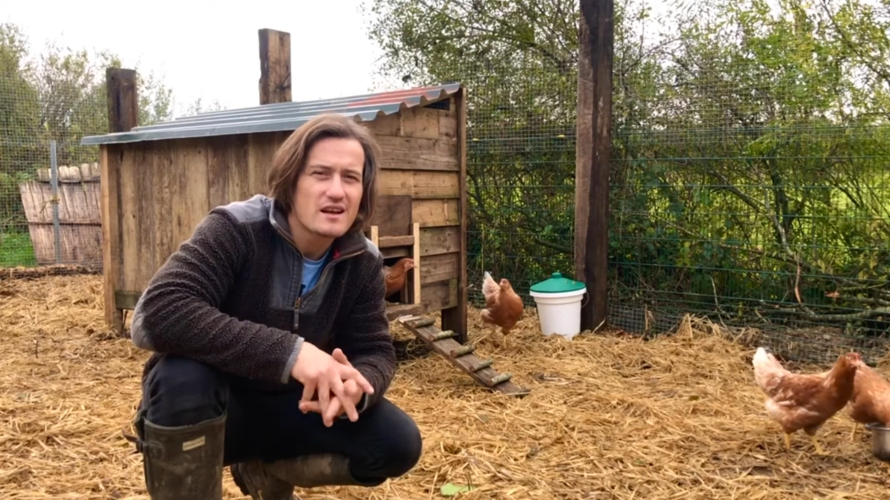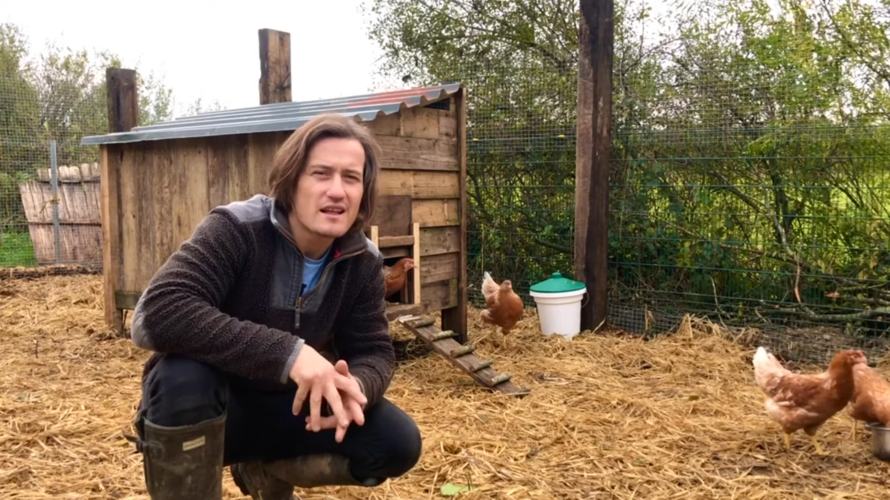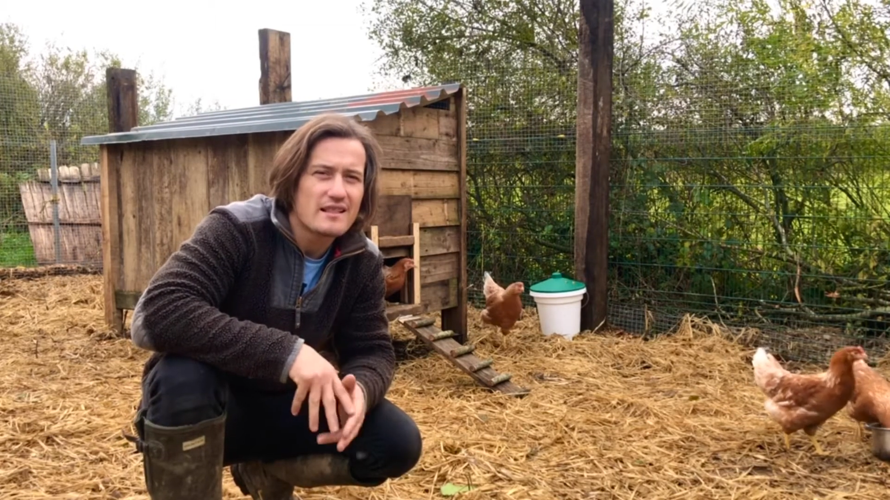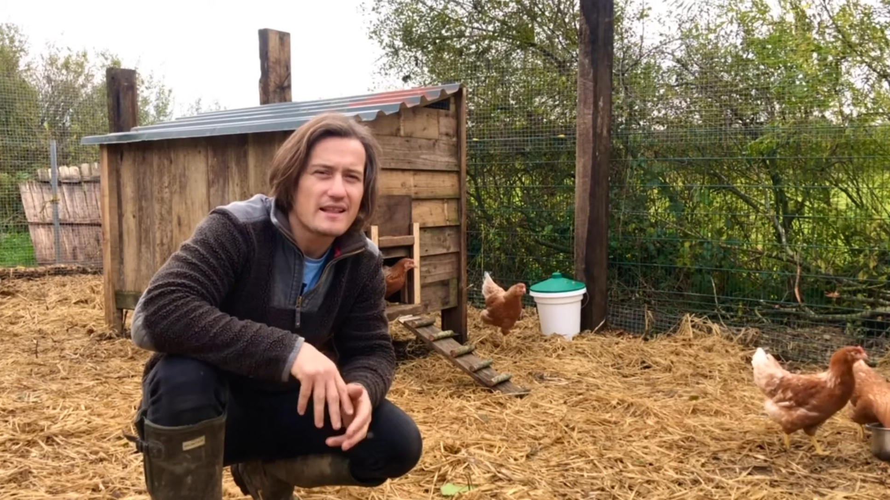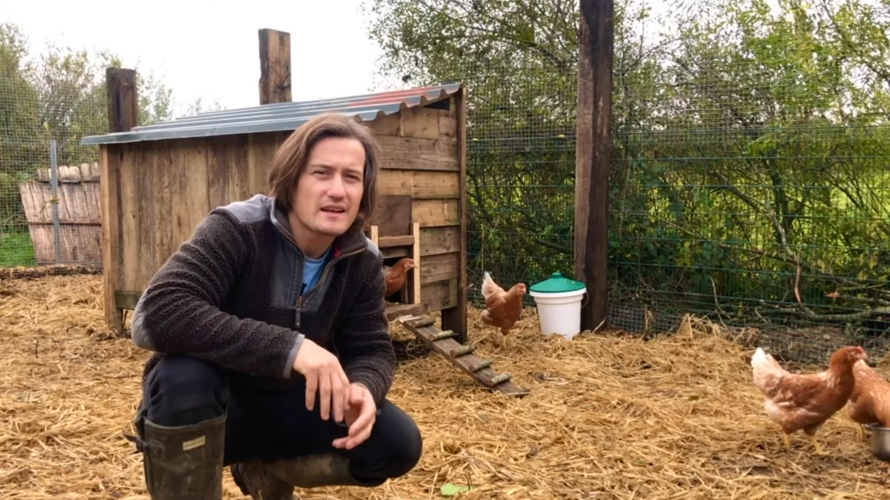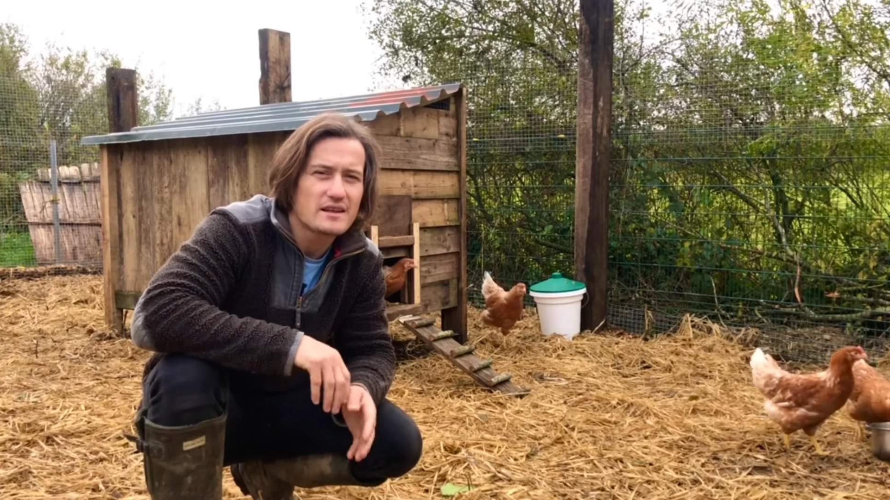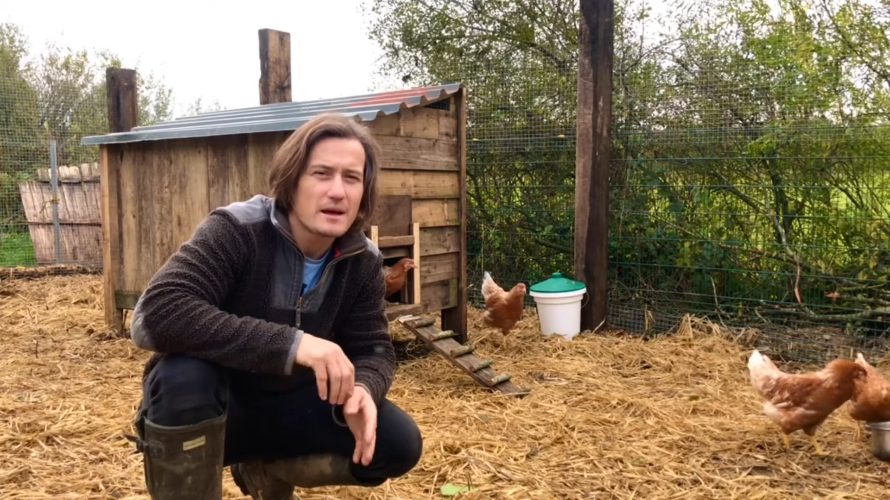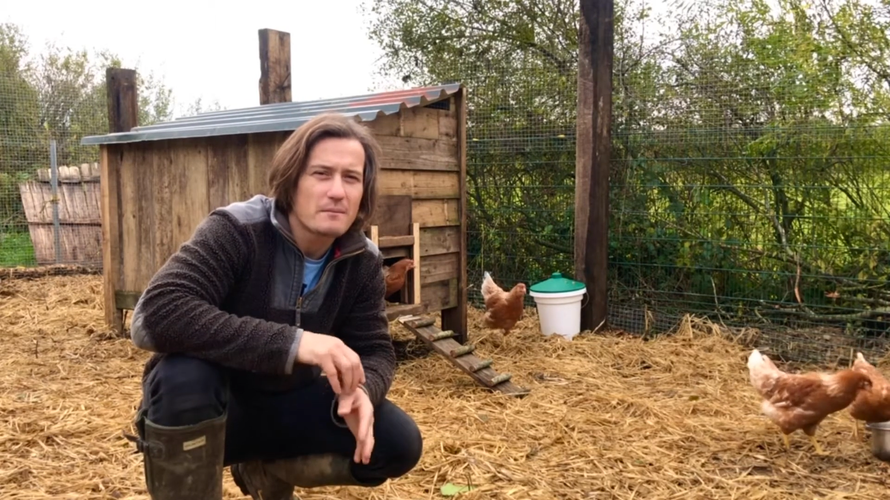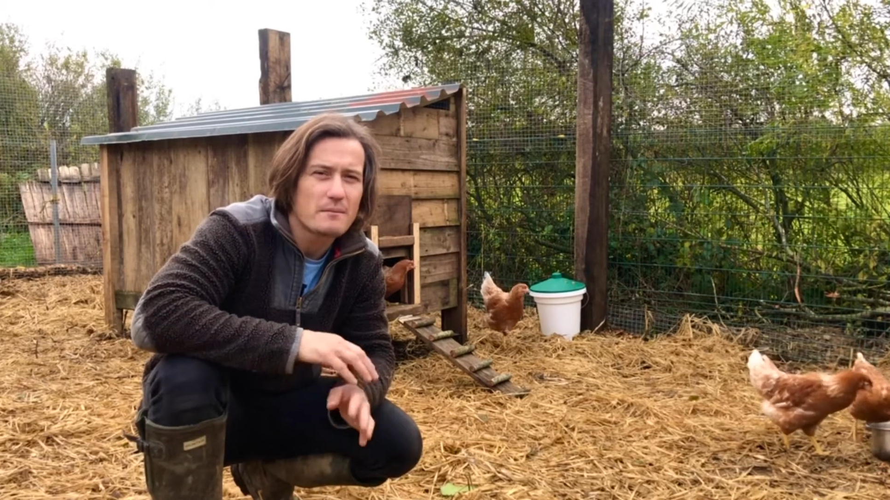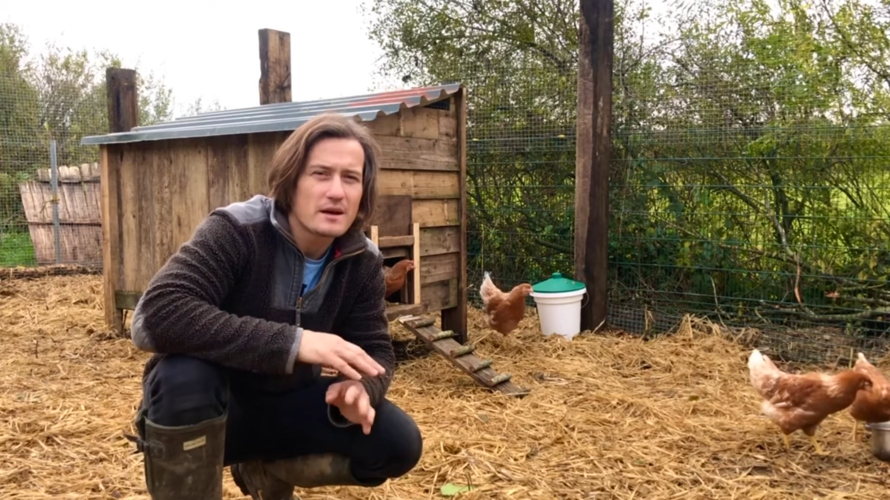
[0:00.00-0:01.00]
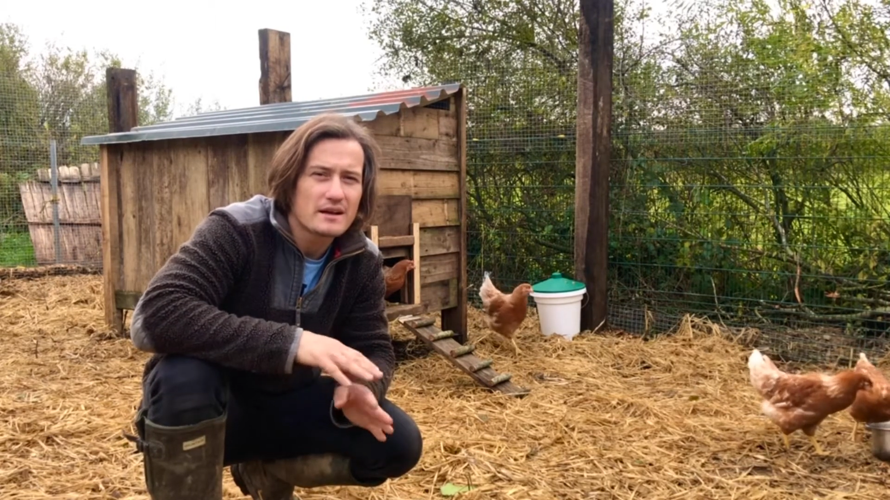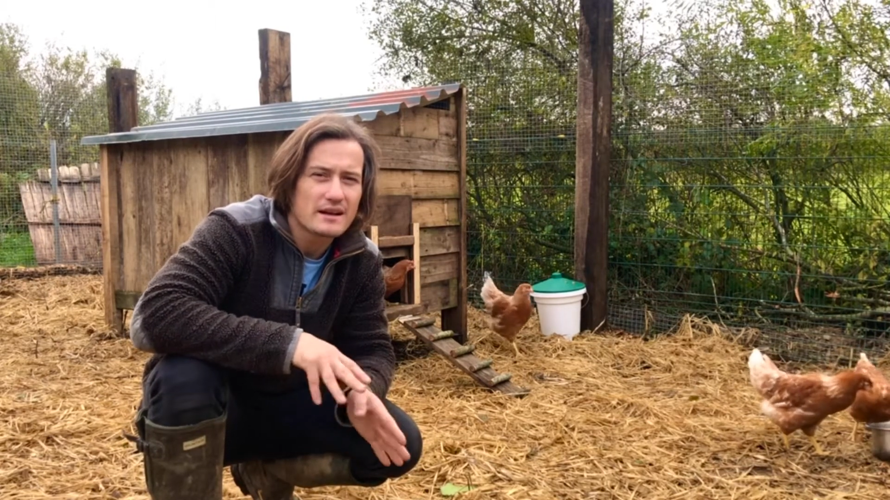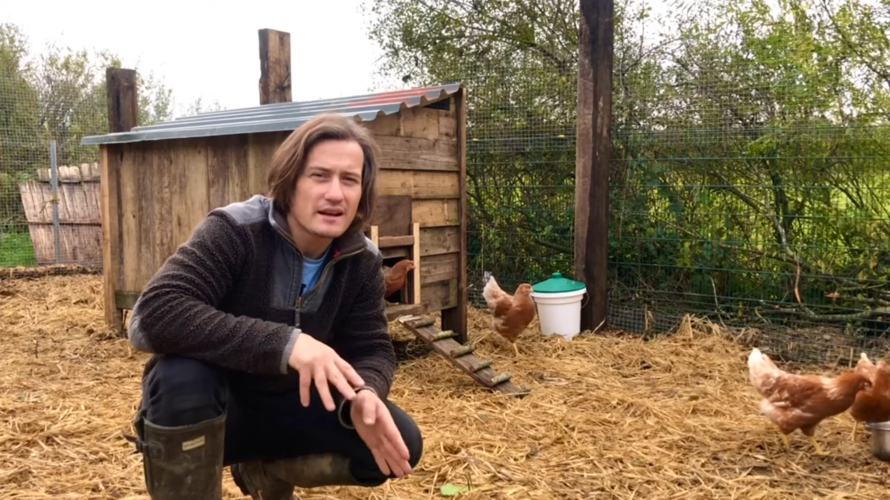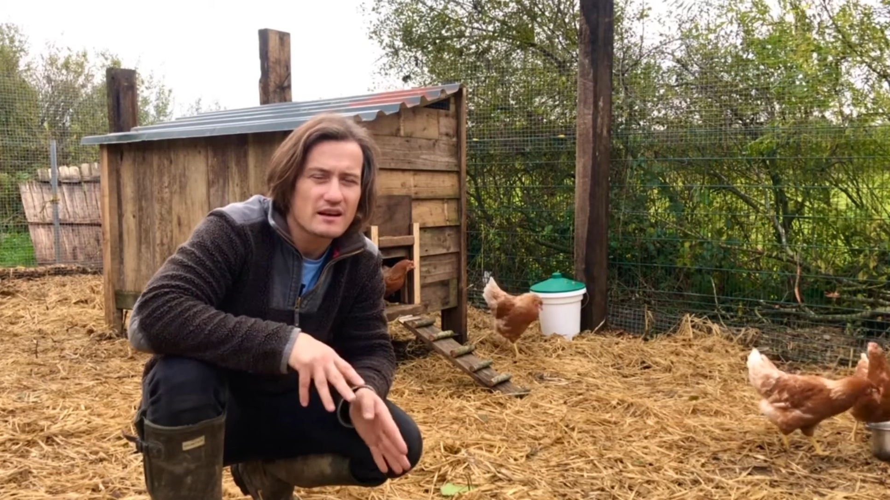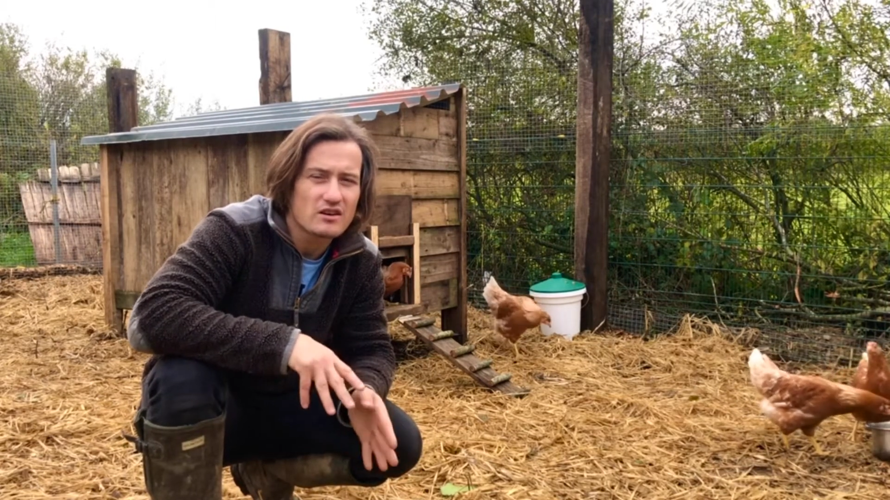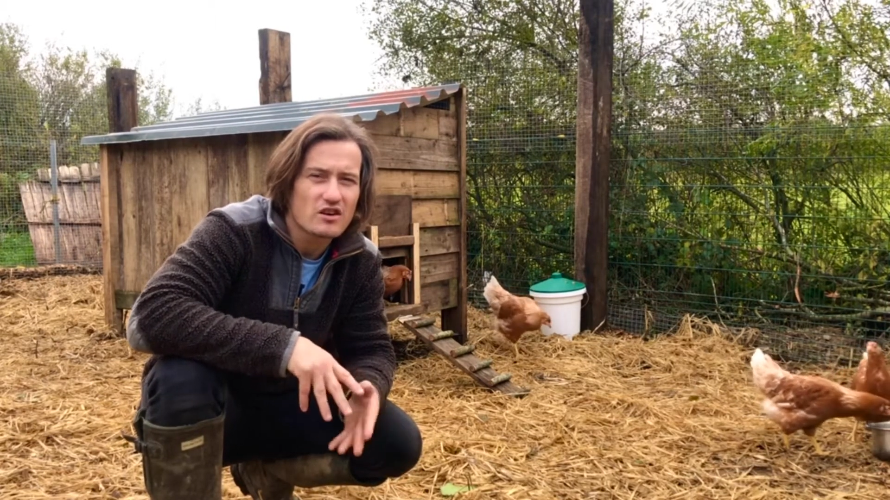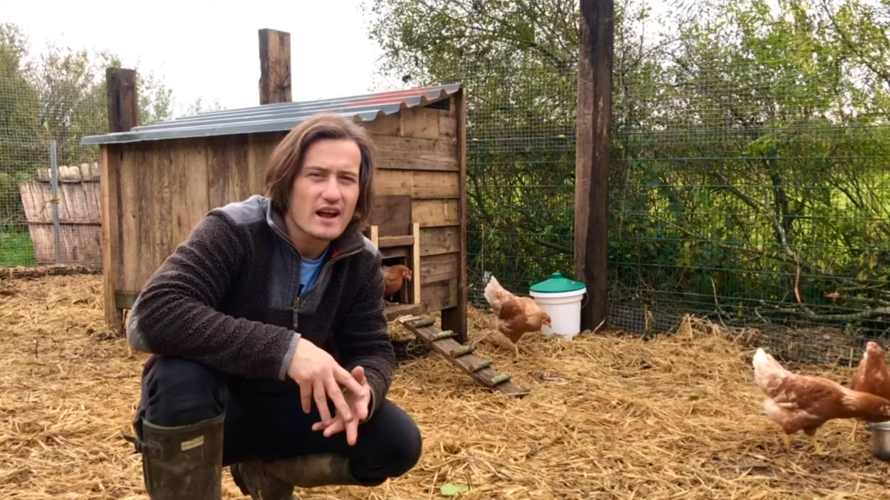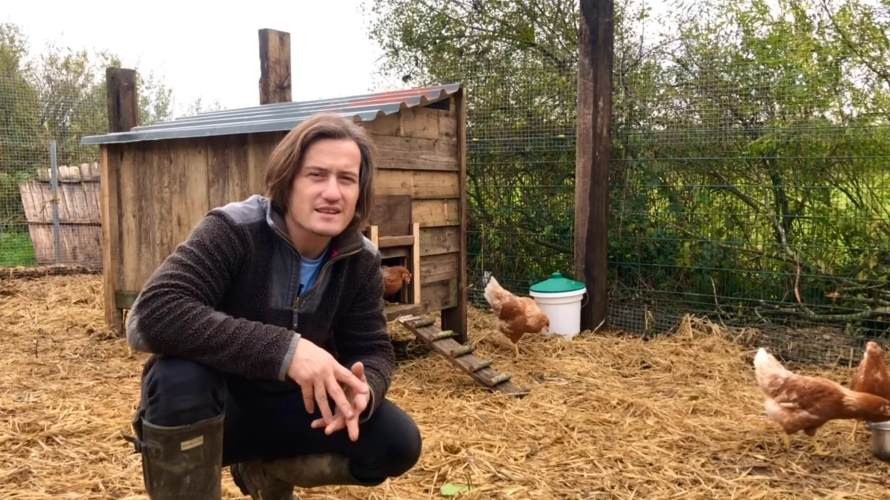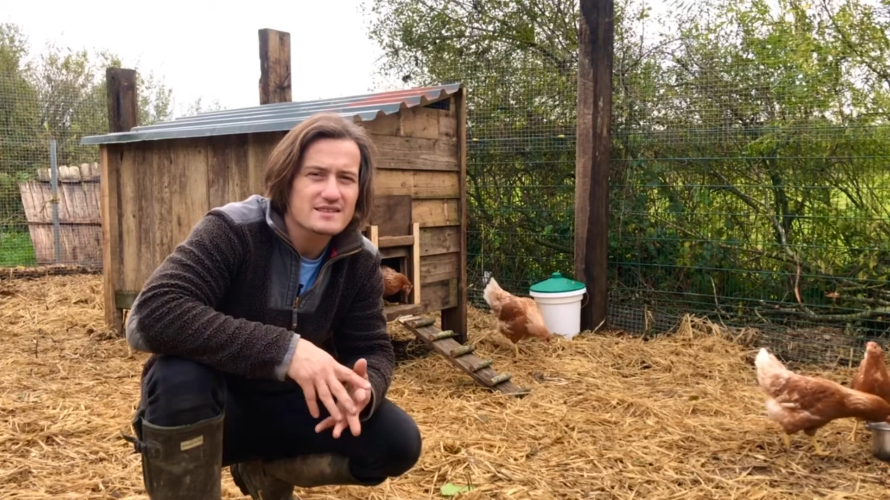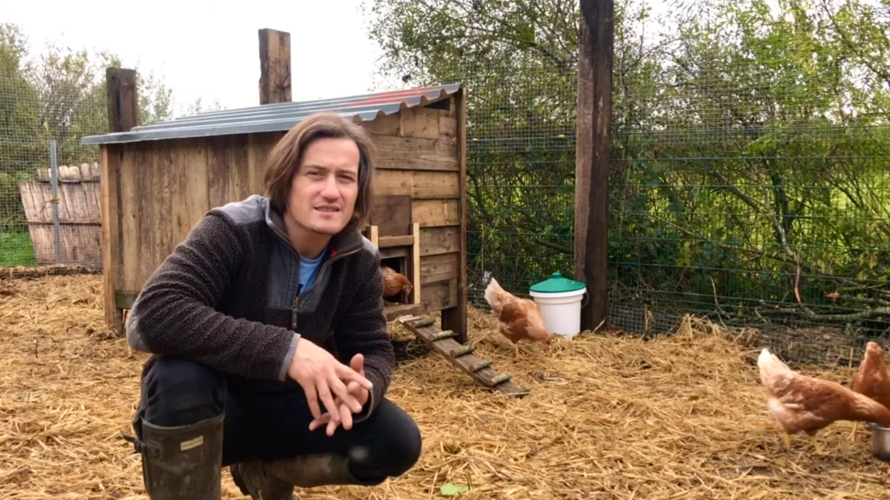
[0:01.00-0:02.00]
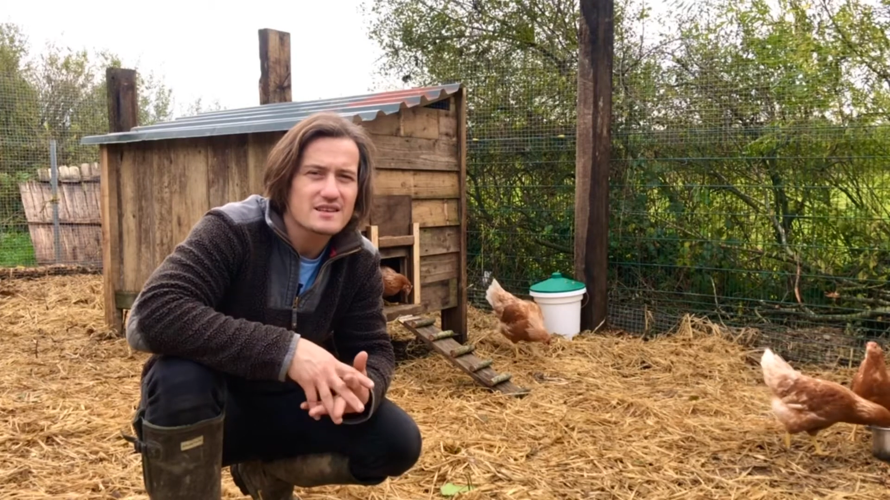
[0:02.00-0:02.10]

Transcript: let them clear the grass